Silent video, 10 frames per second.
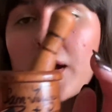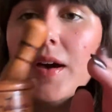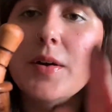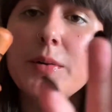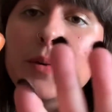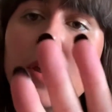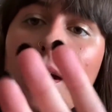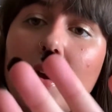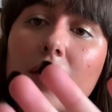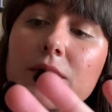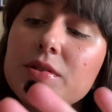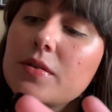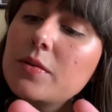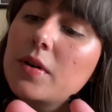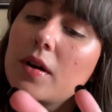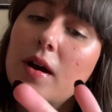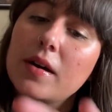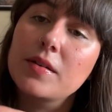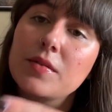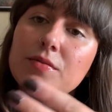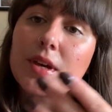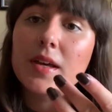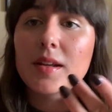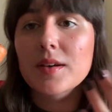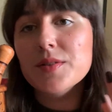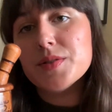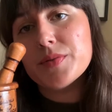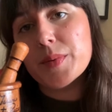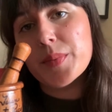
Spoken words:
oh yeah, I also got fake nails from